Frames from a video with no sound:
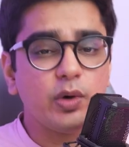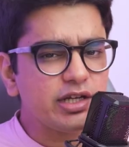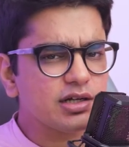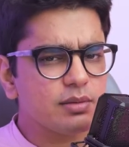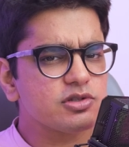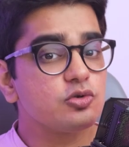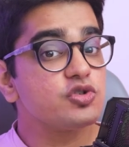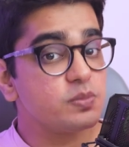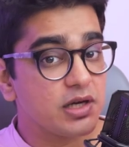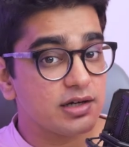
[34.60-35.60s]
when it comes to
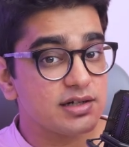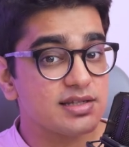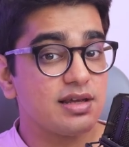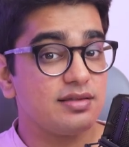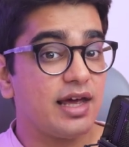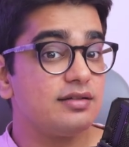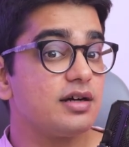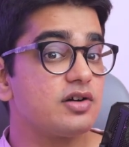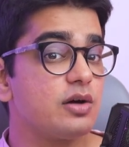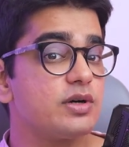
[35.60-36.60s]
speakers, then the
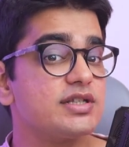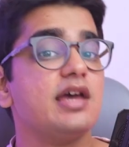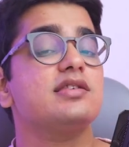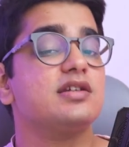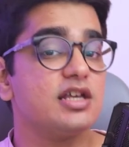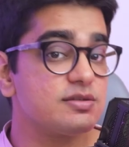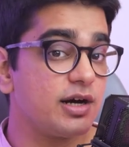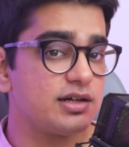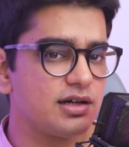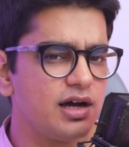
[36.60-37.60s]
driver size does
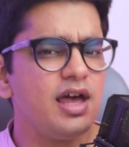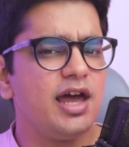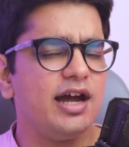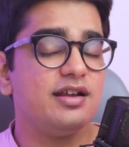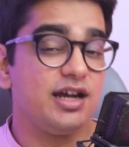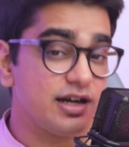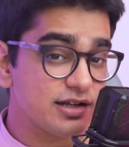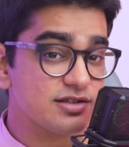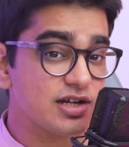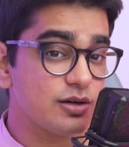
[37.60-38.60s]
matter, and
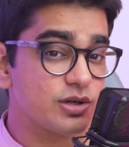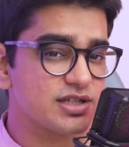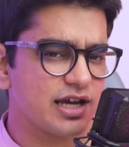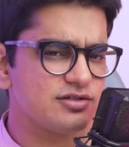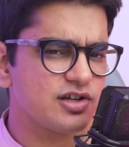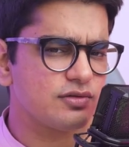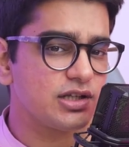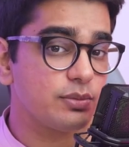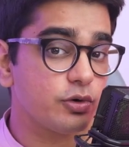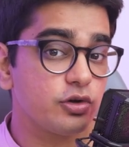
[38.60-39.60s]
8-inch drivers can
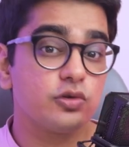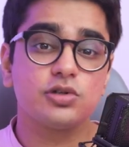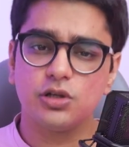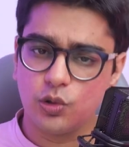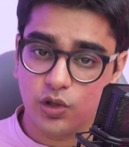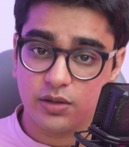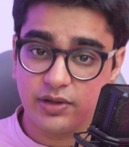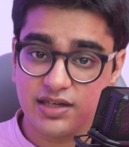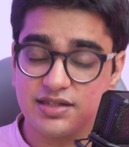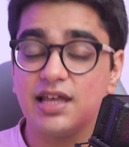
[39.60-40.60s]
generally produce lower
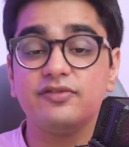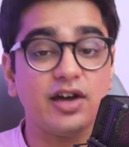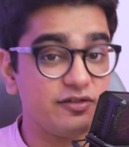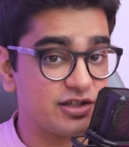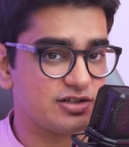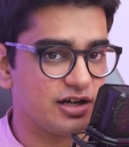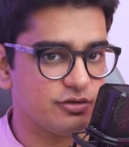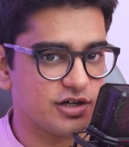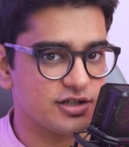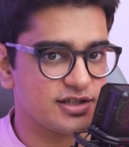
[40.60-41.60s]
bass than 5-inch
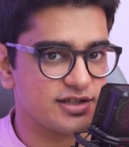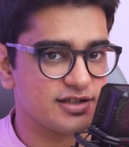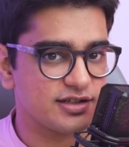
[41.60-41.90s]
drivers.